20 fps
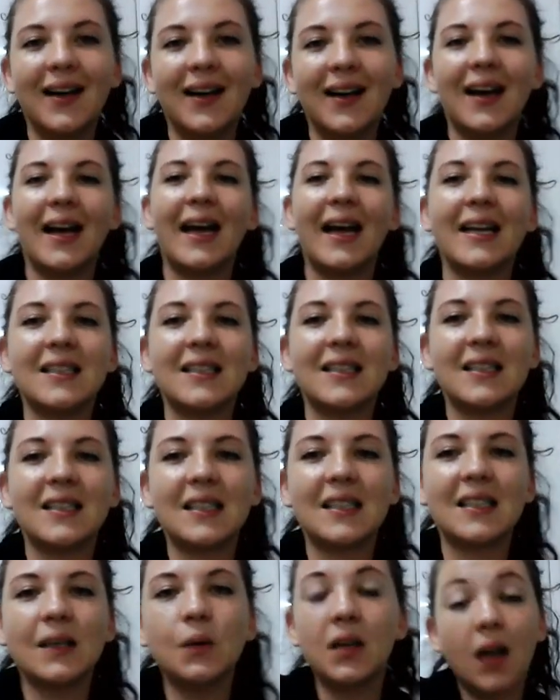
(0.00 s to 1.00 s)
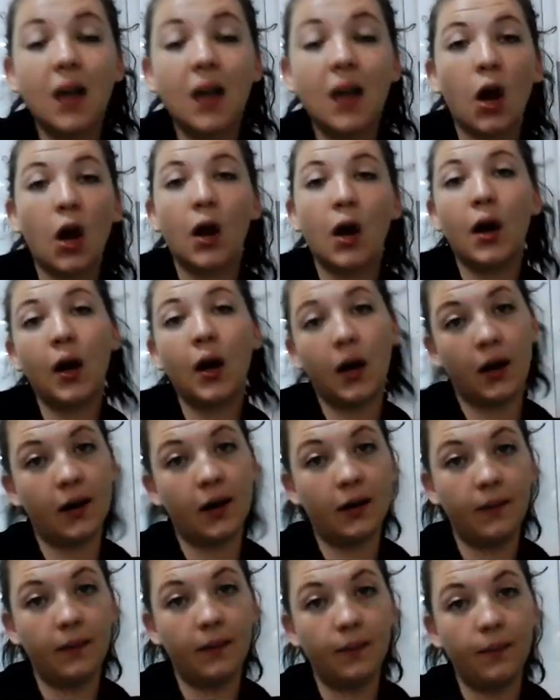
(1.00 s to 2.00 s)
Is the word
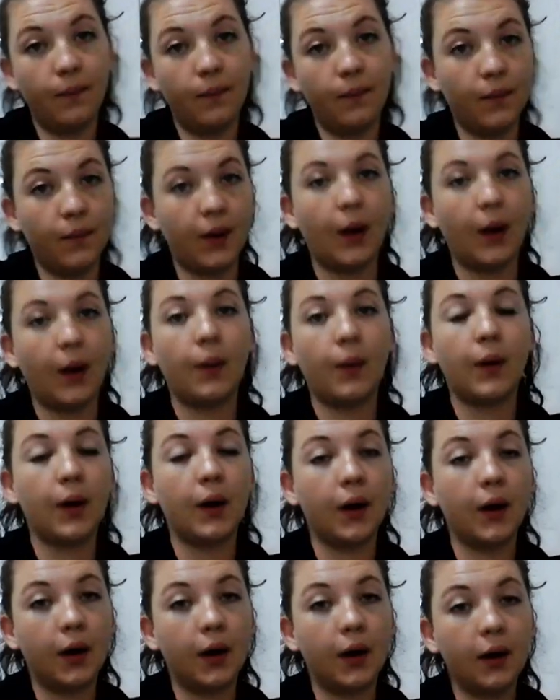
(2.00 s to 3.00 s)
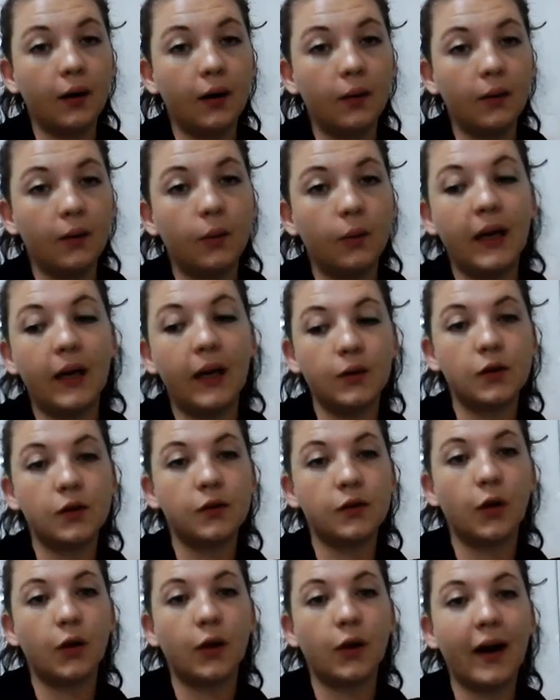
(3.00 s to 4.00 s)
her. Now her we use
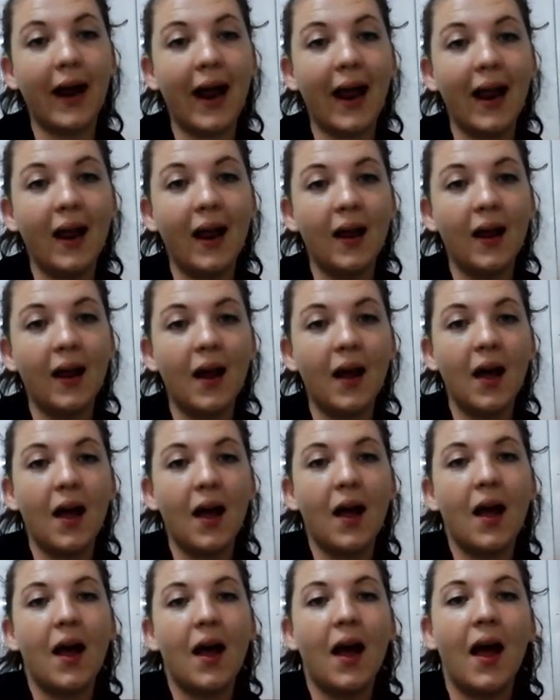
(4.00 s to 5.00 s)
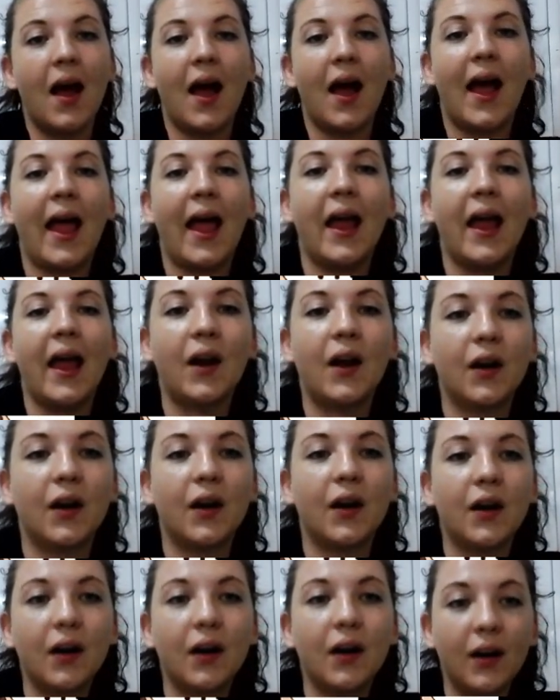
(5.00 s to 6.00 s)
for a
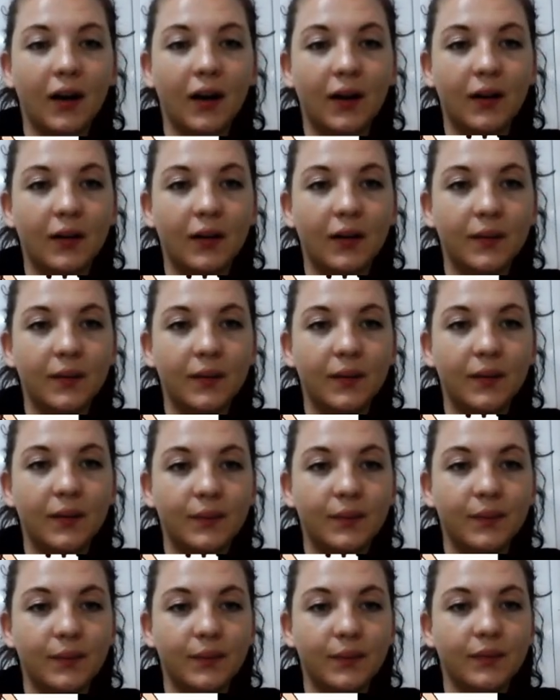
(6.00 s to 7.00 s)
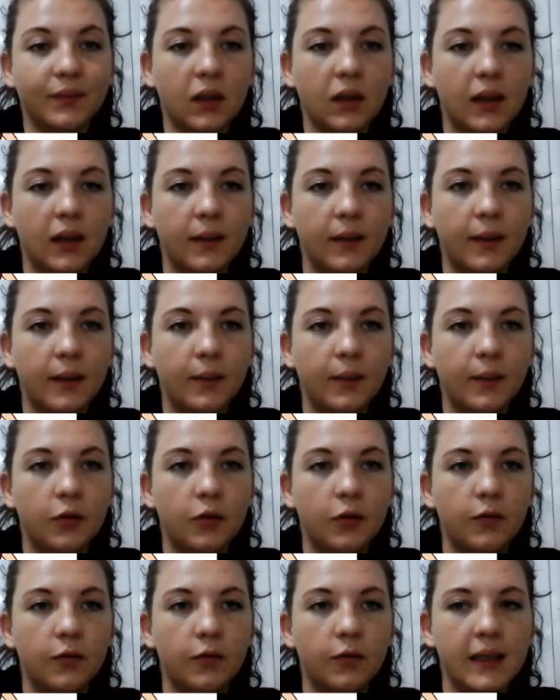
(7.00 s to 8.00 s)
girl. Oh, let me
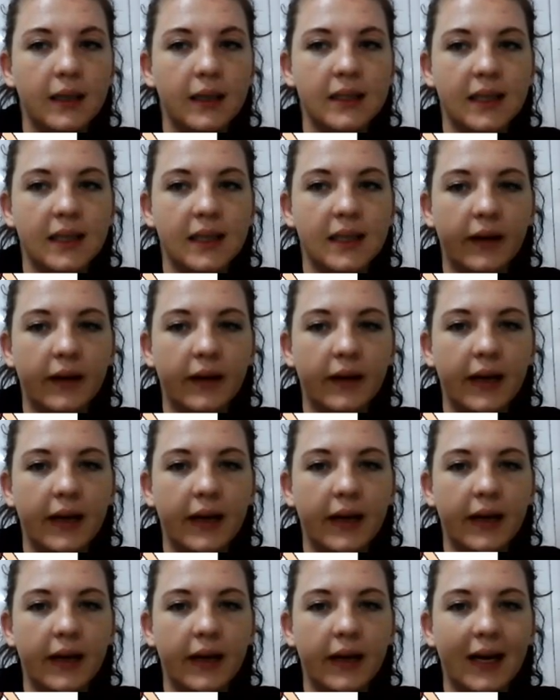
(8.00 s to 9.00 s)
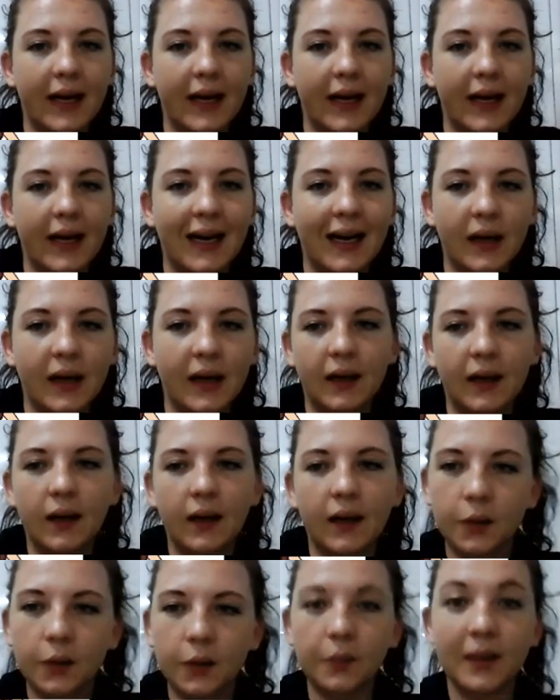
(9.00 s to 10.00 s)
move myself out of here. I'll
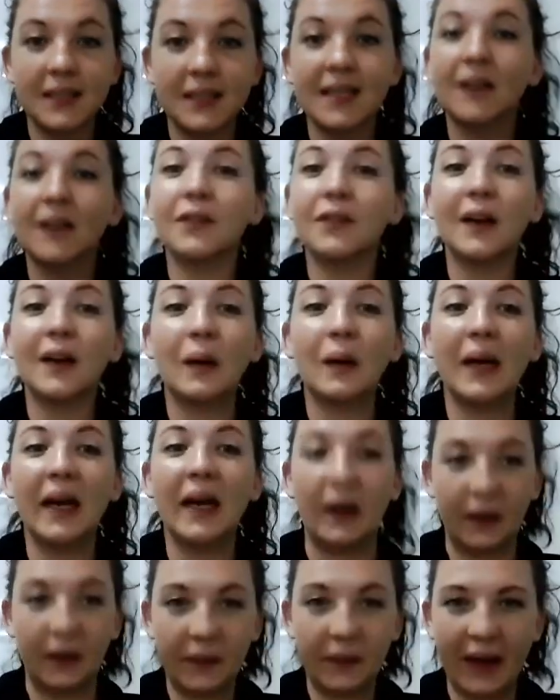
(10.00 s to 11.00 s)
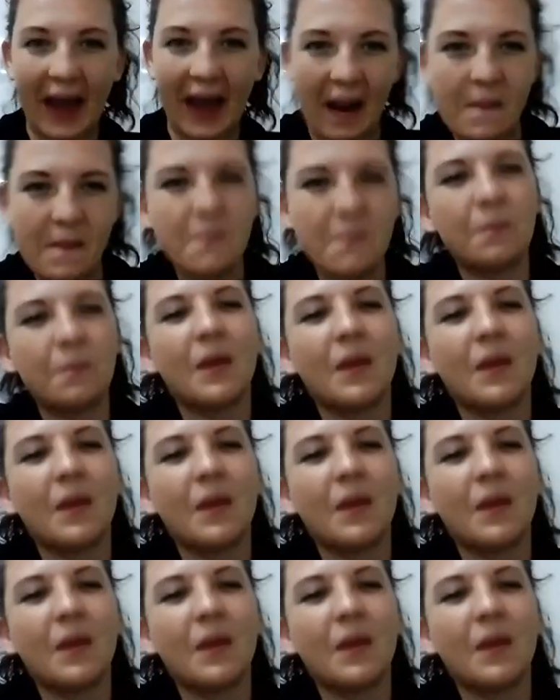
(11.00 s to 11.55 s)
put myself down here. Okay.